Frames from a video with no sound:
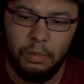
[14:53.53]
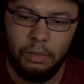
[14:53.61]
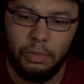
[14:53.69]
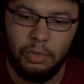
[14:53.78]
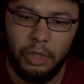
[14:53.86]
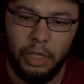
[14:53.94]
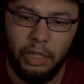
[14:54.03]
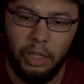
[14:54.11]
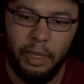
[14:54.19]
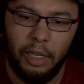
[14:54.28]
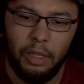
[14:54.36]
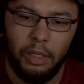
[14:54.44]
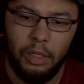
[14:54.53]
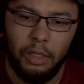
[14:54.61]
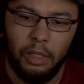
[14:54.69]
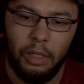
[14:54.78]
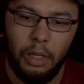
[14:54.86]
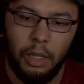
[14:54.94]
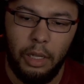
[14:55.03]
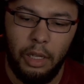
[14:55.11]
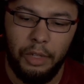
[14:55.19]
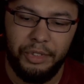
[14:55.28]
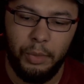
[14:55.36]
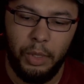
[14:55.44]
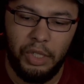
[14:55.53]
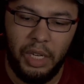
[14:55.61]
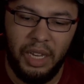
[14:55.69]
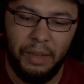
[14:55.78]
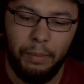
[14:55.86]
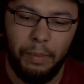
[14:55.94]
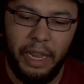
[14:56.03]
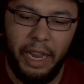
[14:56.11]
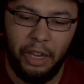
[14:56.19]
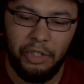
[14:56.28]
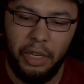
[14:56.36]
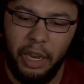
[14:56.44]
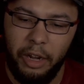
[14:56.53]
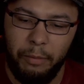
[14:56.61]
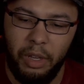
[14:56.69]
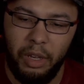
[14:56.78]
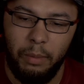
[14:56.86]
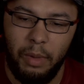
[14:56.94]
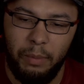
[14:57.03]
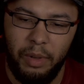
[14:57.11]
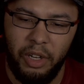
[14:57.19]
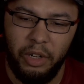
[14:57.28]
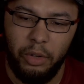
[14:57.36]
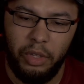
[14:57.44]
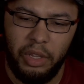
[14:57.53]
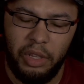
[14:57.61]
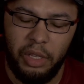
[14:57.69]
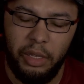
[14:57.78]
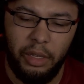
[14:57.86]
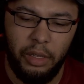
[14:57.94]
Trying to go back. Oh, so when she got back, she had put put on the thing.